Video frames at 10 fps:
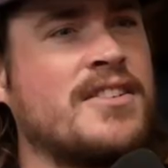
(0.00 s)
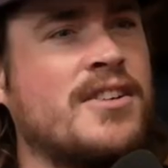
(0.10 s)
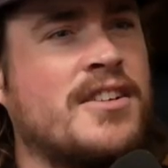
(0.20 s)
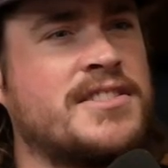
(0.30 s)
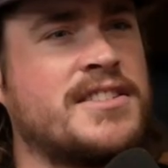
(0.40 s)

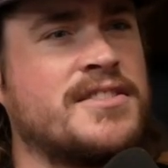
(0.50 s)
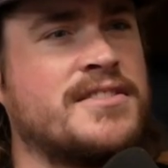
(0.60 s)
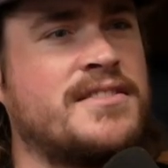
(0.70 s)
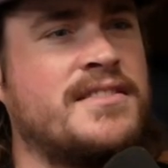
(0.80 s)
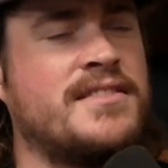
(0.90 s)
they're all
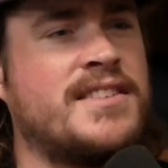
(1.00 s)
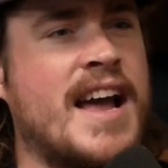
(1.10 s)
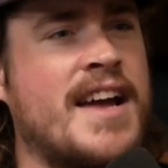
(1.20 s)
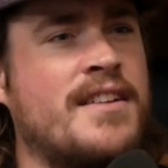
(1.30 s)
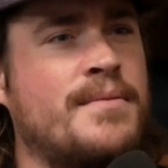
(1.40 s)
still
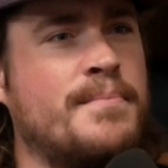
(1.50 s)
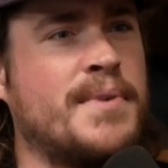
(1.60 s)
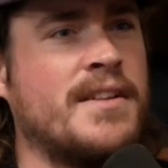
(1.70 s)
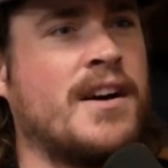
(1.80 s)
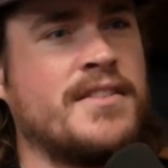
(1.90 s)
dead.
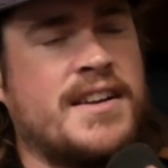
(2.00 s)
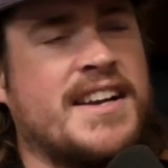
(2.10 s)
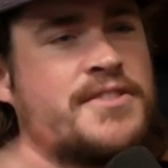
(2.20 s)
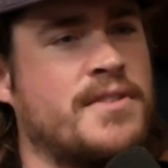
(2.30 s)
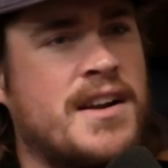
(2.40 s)
But on the
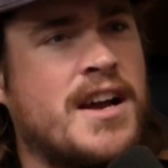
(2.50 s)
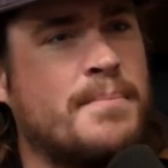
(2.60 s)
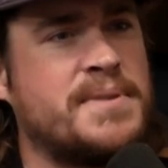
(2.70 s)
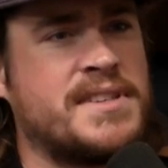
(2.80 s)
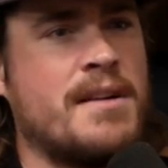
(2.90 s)
next run
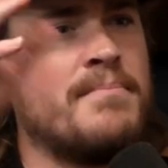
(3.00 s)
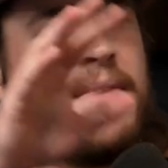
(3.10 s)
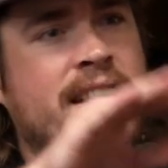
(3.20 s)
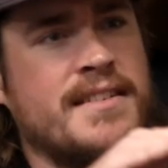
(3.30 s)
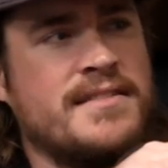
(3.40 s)
up, some might